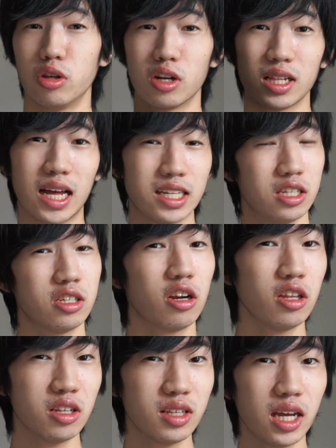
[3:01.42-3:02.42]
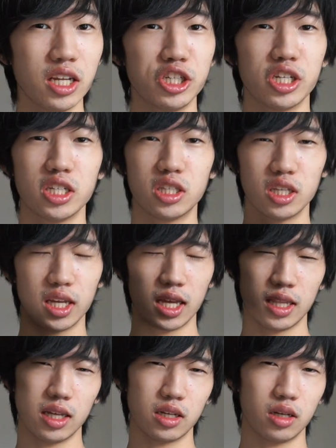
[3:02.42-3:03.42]
their classes are online, just to
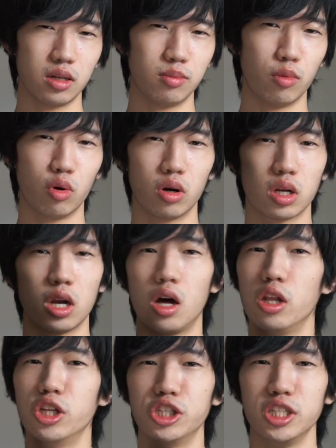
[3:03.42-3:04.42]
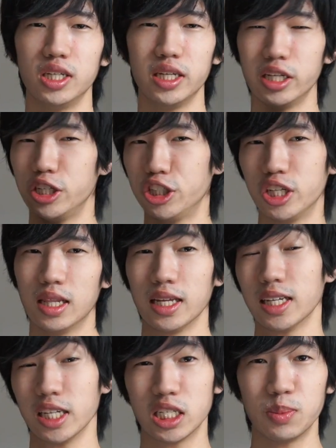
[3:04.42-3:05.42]
get like a more college-ish
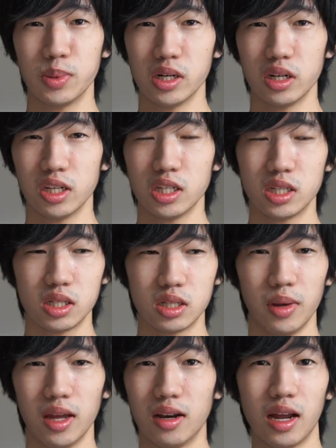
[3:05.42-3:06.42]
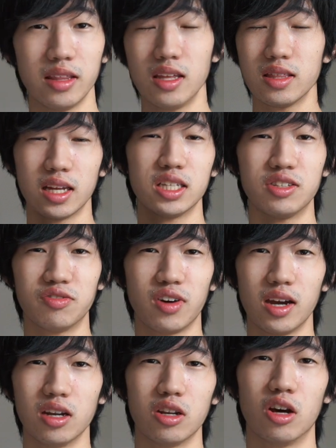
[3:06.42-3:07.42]
like experience. And I think that's
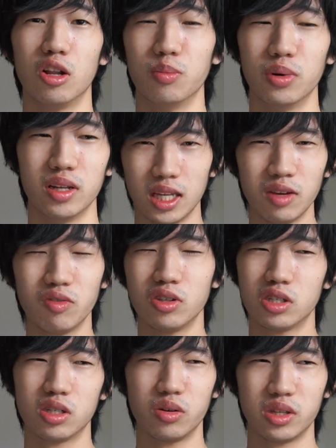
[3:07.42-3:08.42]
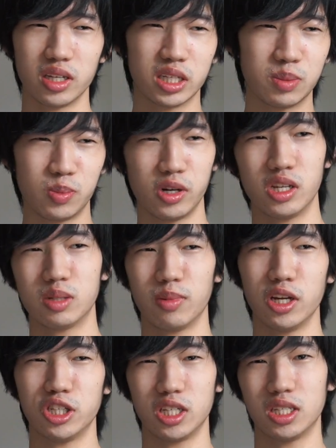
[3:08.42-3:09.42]
fine and all, but even so the experience
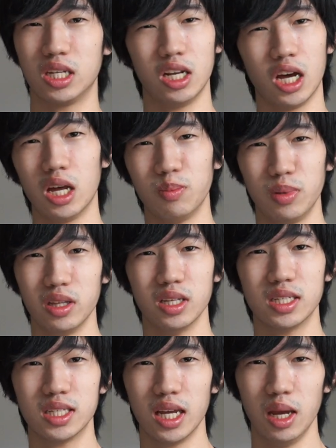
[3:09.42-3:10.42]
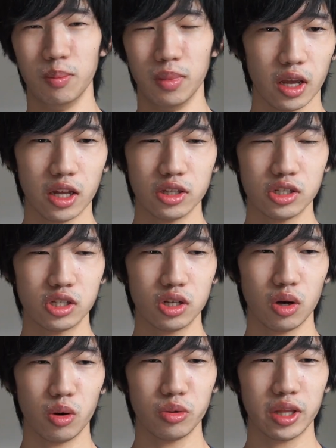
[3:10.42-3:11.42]
might just not be the same. And
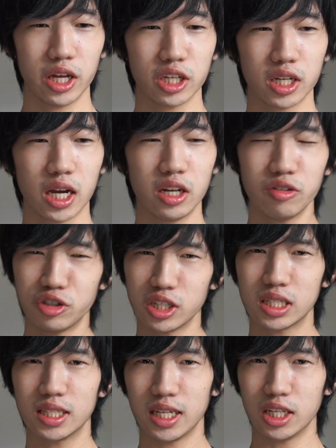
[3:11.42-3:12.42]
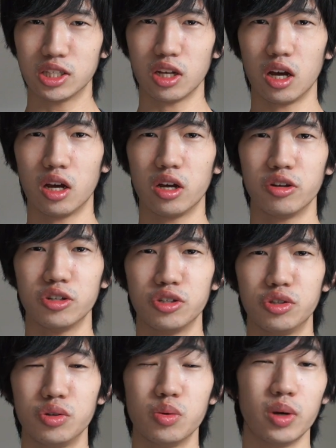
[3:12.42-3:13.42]
so that kind of just leads on
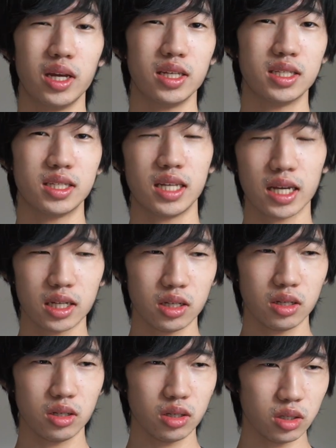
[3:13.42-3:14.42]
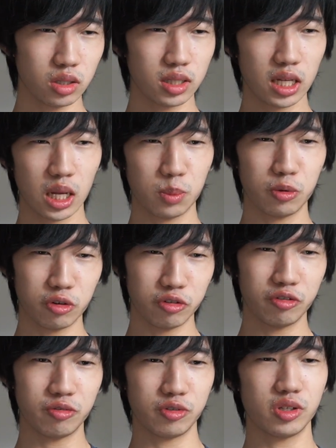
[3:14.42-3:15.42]
to a second type
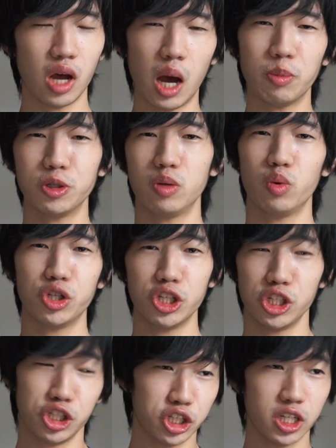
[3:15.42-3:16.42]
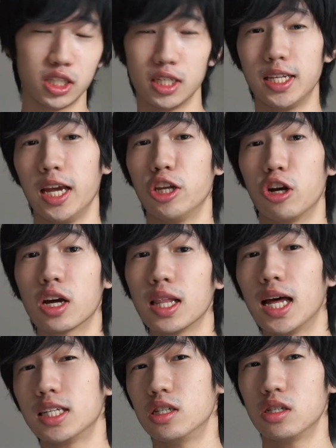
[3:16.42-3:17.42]
of option, which is just to take your
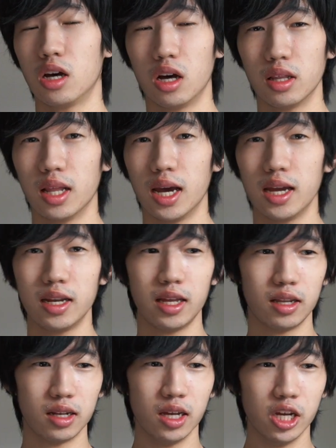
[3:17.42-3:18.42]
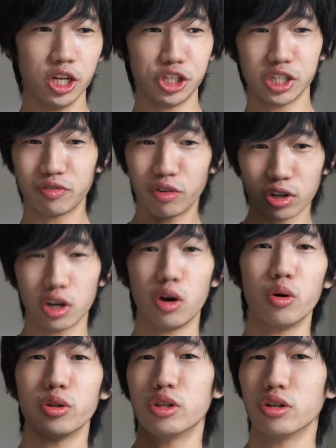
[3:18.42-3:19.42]
classes online and just
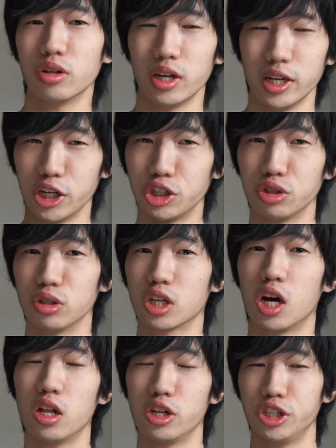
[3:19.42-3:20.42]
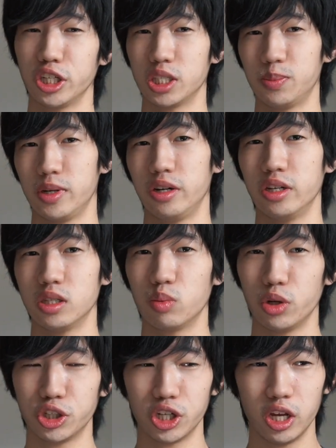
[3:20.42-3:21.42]
forgo the initial college experience,
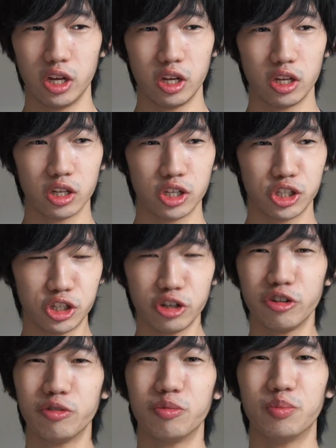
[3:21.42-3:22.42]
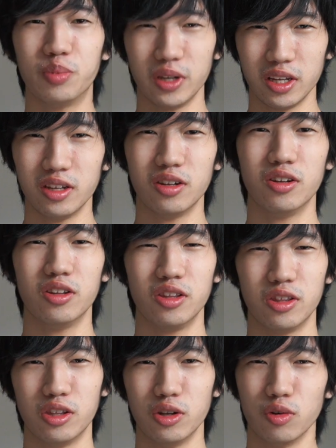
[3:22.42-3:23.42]
which should have been
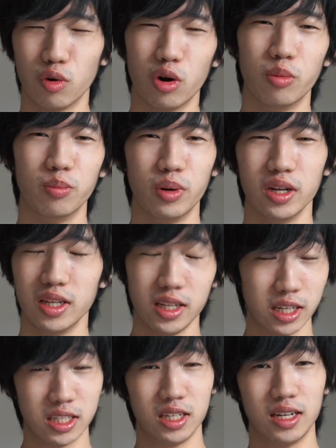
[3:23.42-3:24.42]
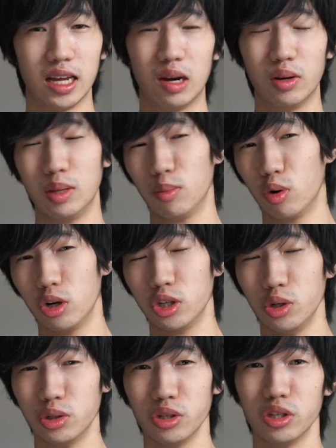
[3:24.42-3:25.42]
the norm but isn't now anymore
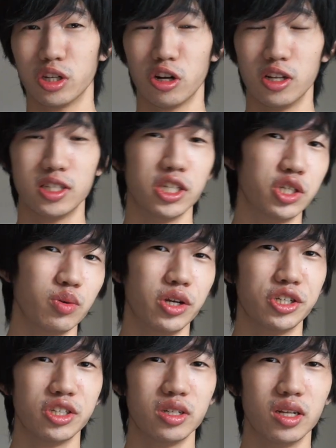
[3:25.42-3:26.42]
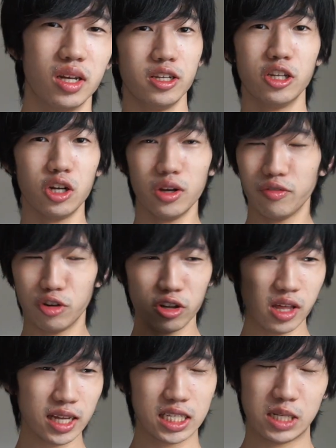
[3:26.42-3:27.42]
due to the current situation. You know, if you're
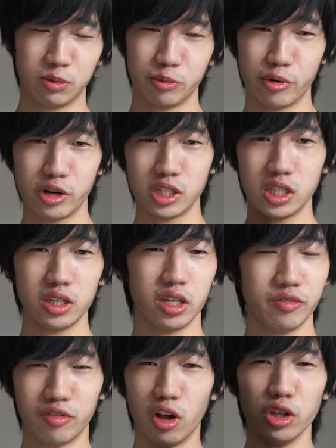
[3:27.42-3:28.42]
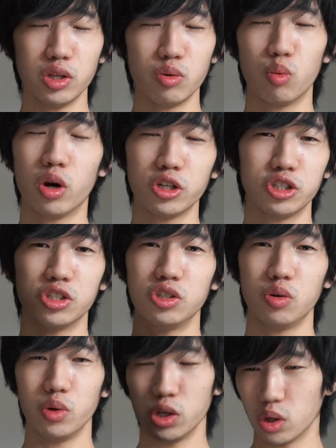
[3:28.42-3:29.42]
that type of person, if all you want to
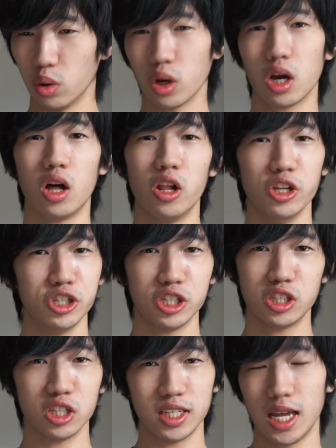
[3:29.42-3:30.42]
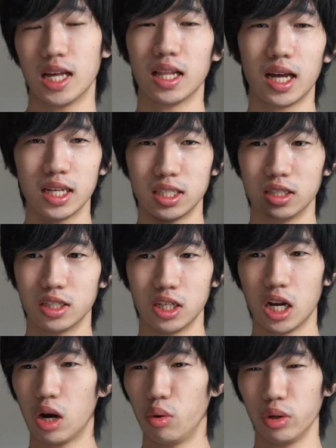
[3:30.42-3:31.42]
do when you go to college is to take classes and
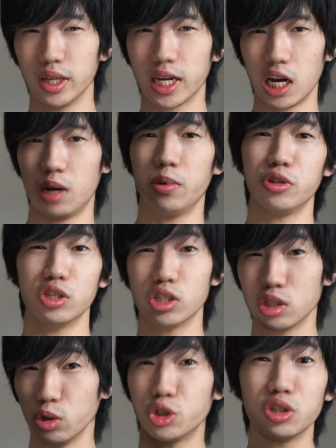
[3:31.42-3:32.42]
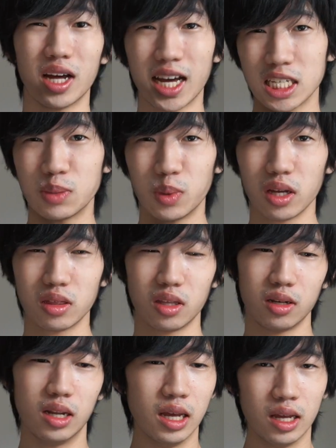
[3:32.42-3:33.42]
not really care about the social aspect,
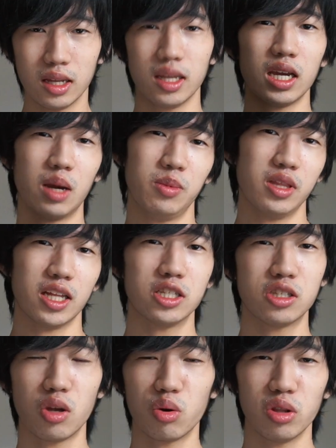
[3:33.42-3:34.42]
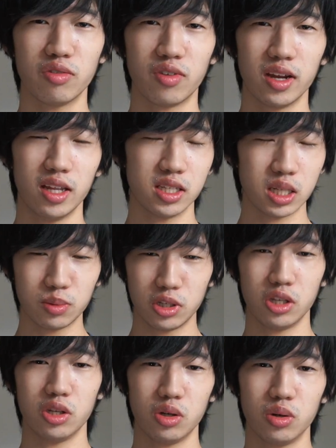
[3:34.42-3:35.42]
then yeah, I mean, that's totally fine. It's up
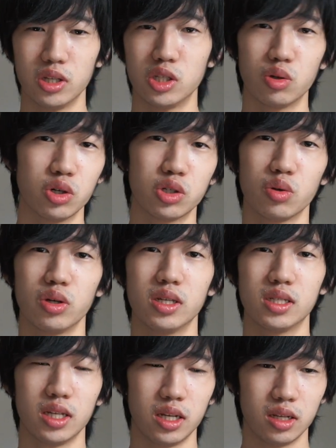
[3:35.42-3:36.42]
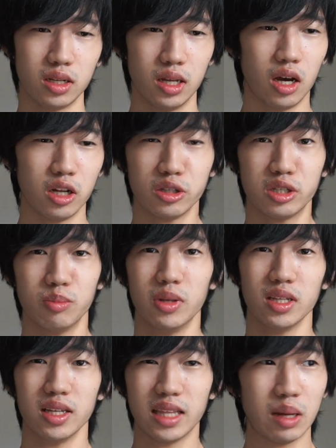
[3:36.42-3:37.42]
to you, it's your choice, and
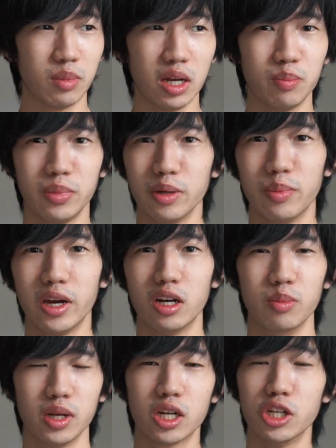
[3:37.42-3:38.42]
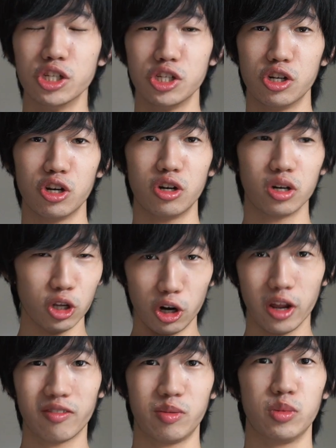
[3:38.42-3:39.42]
ultimately that might be better because you're
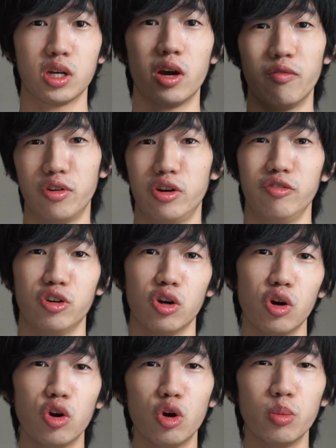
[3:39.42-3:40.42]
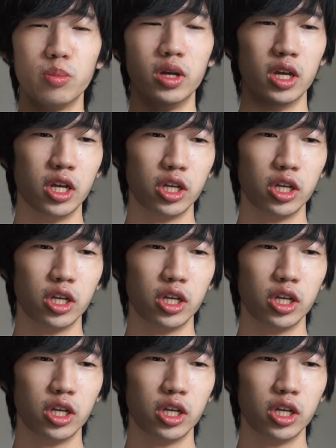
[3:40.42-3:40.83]
learning from the comfort of your home.